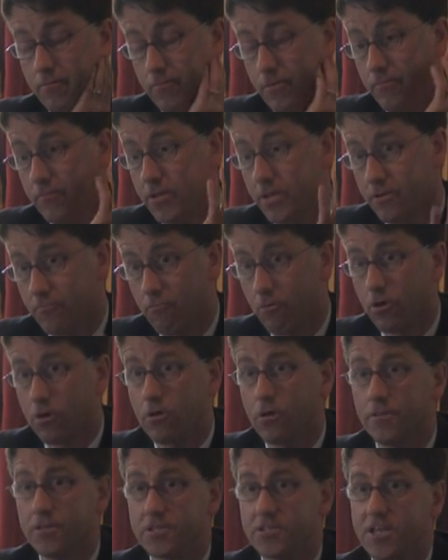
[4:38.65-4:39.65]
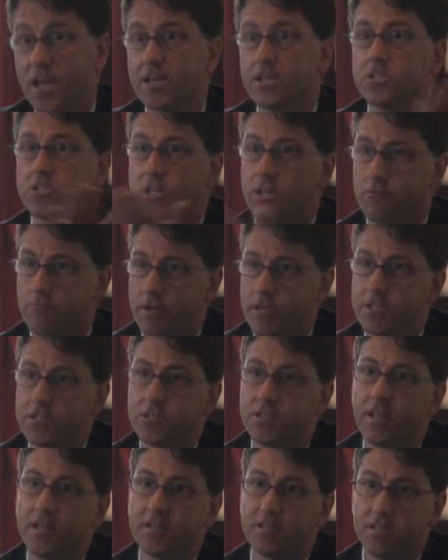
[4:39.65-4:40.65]
We've done work on the second
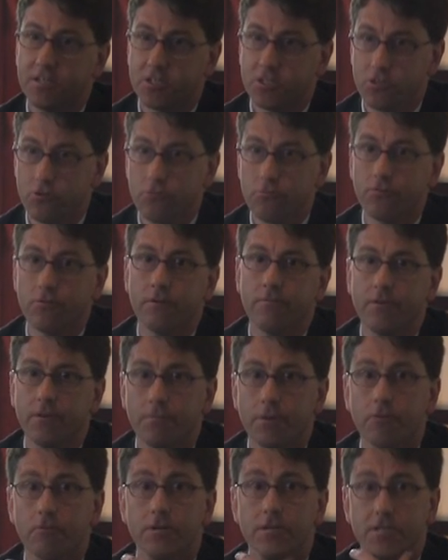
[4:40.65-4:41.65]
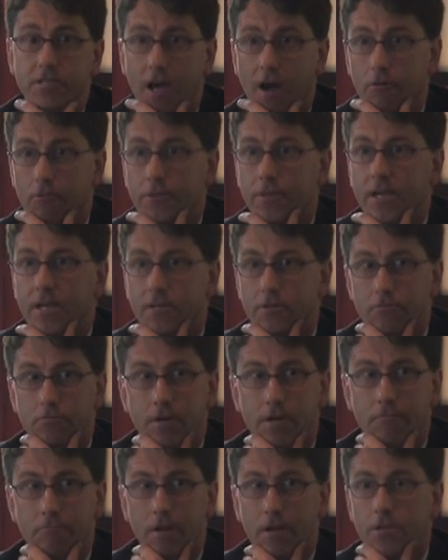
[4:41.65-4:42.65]
generation, that is the children of immigrants. How are they
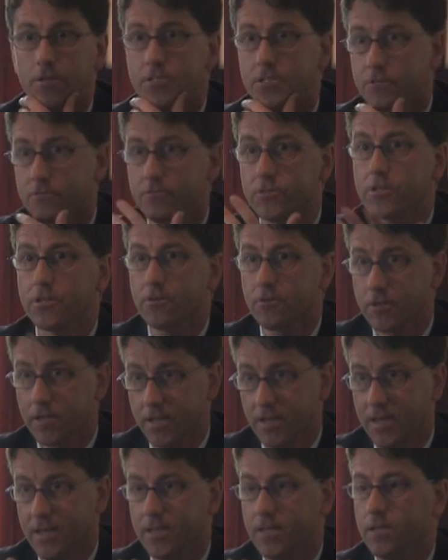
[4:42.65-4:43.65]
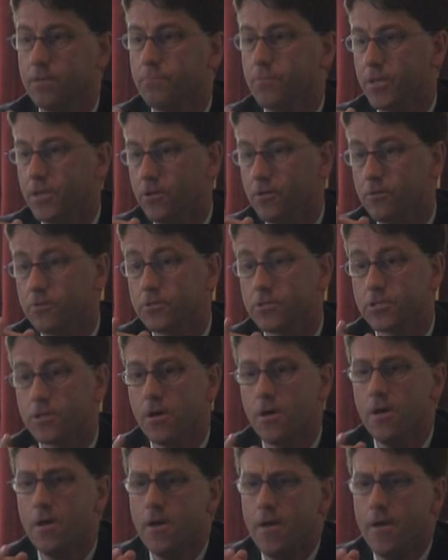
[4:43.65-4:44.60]
doing relative to their Canadian peers?